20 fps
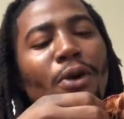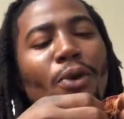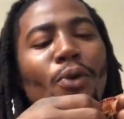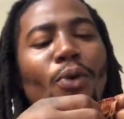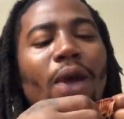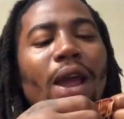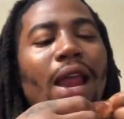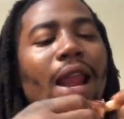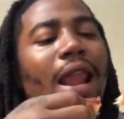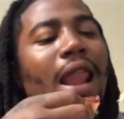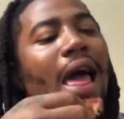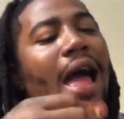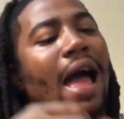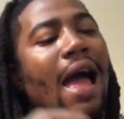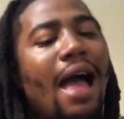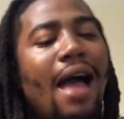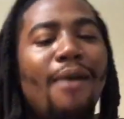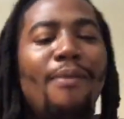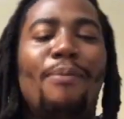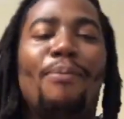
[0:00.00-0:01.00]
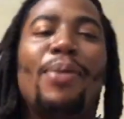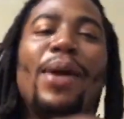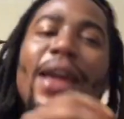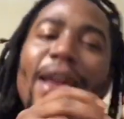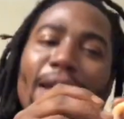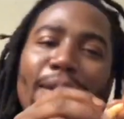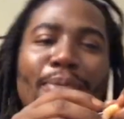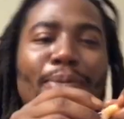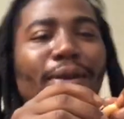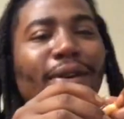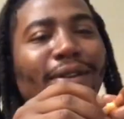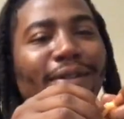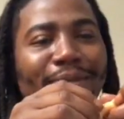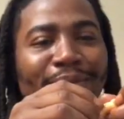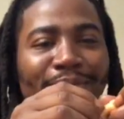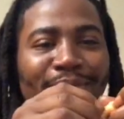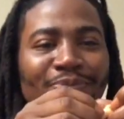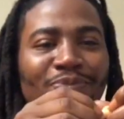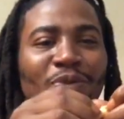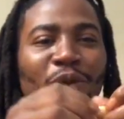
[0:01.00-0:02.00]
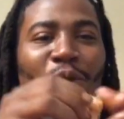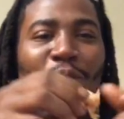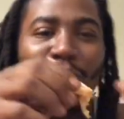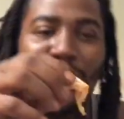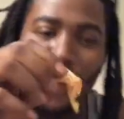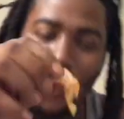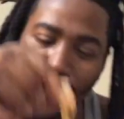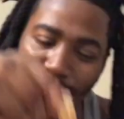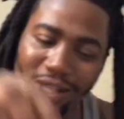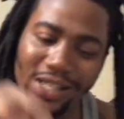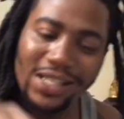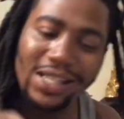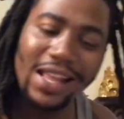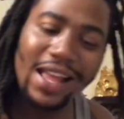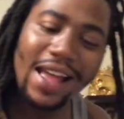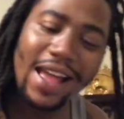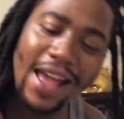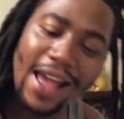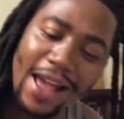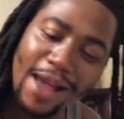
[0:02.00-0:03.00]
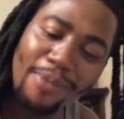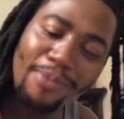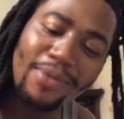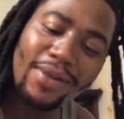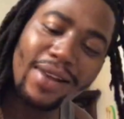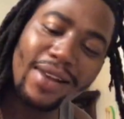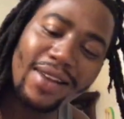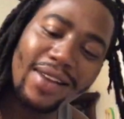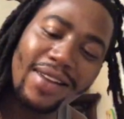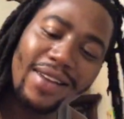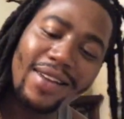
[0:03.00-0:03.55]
We live, baby. What's happening?